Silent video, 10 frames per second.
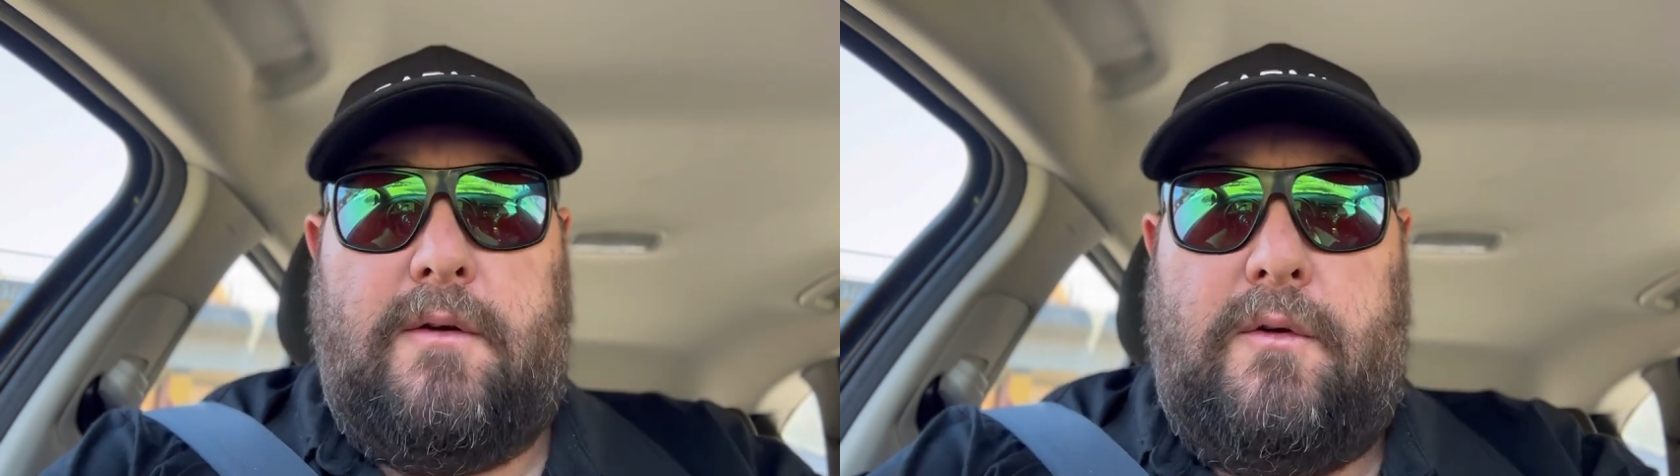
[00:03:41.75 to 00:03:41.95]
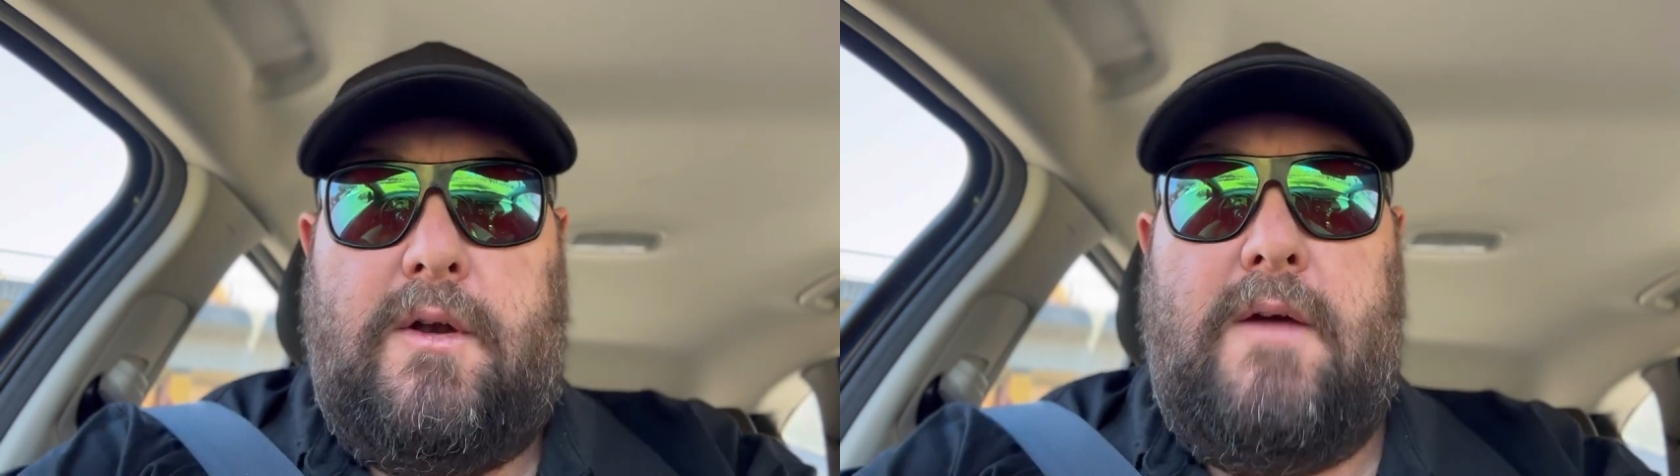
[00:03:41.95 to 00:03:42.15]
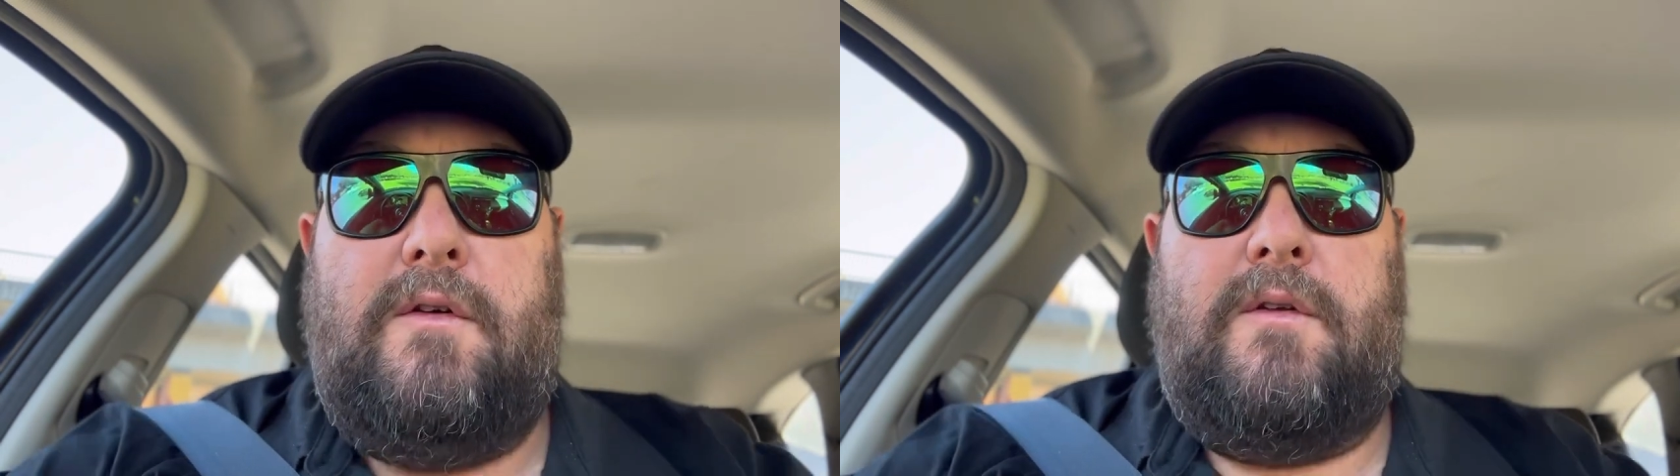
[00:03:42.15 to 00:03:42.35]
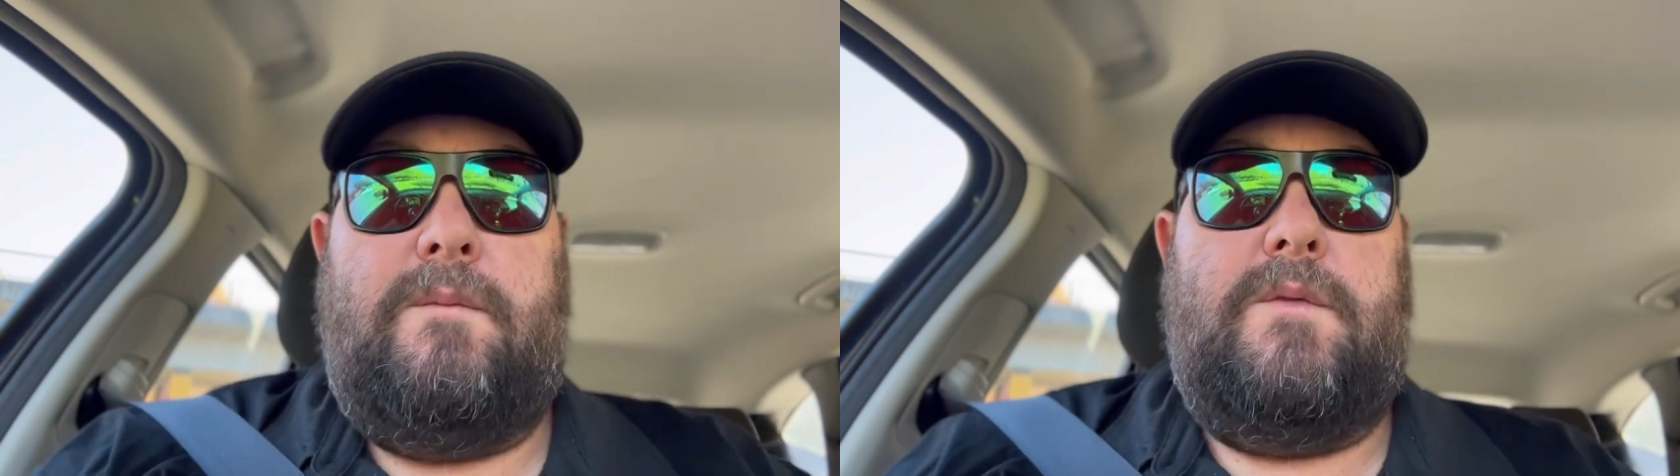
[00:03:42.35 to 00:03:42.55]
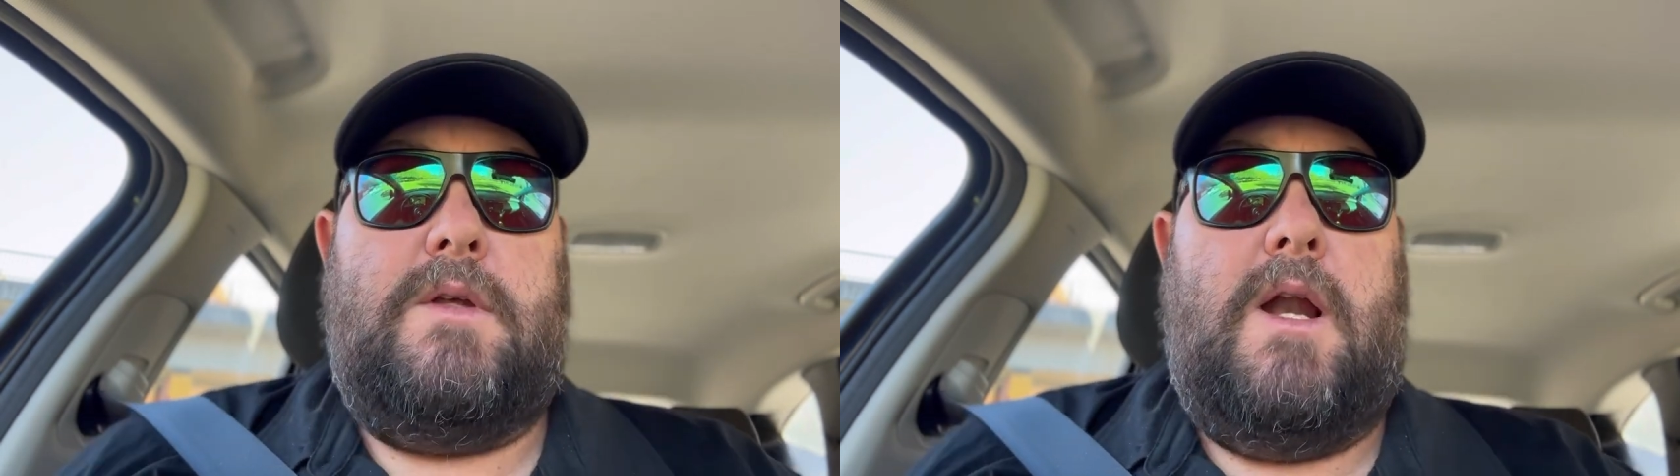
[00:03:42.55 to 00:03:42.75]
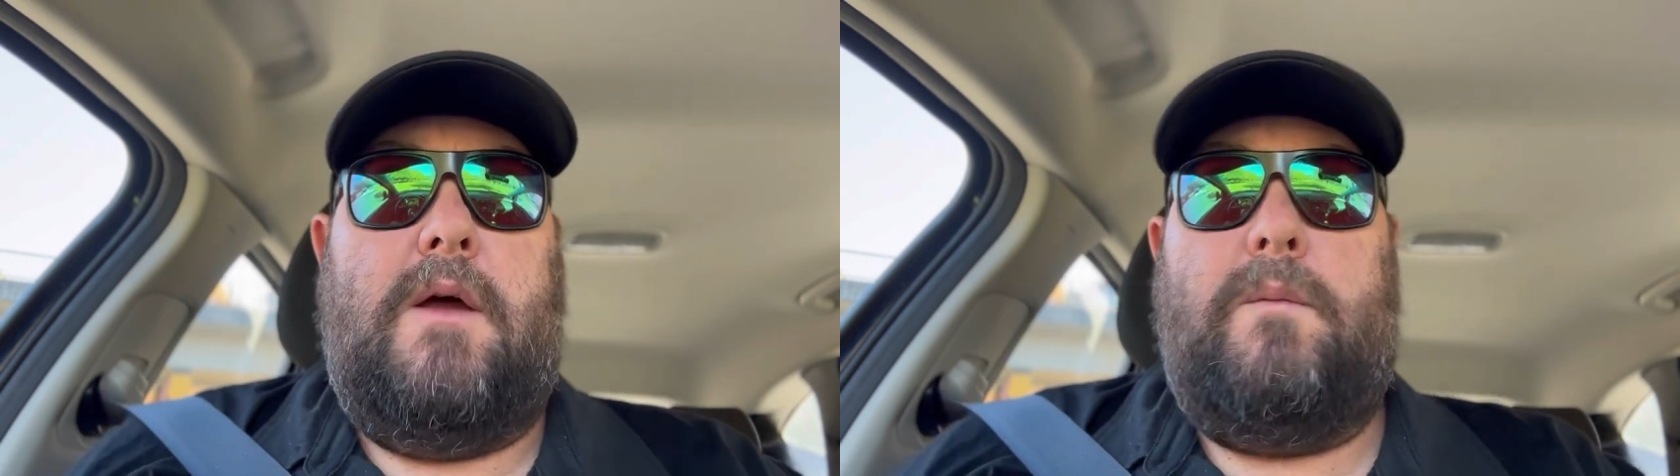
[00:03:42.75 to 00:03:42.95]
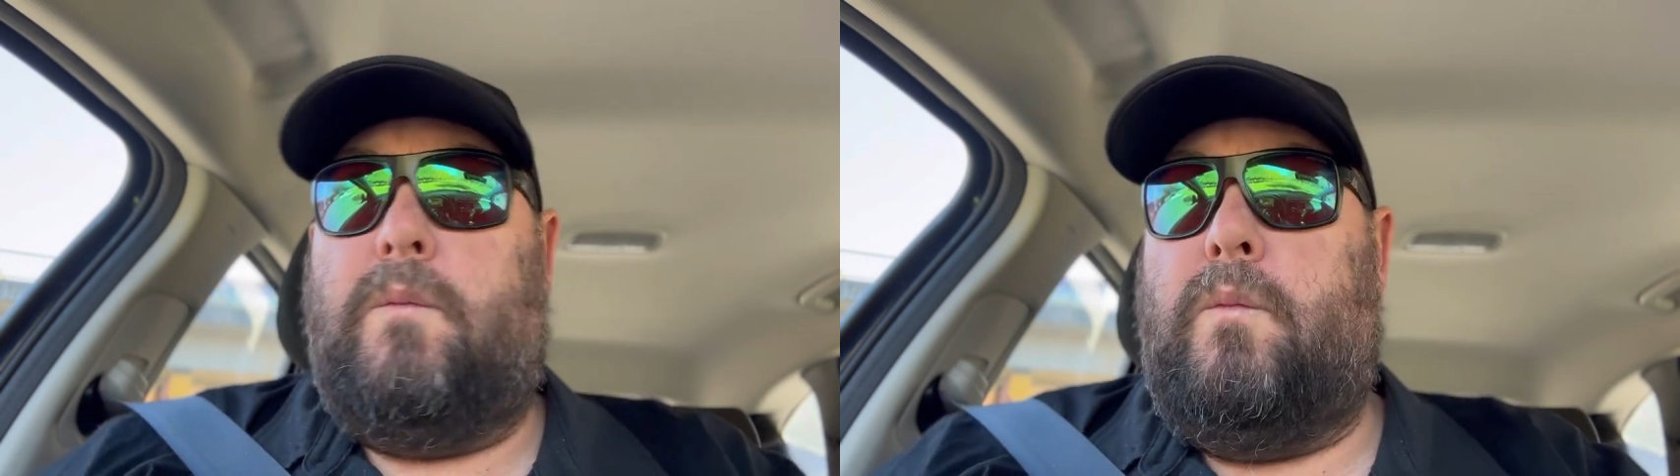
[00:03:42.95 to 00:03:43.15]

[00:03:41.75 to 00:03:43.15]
or never, you know,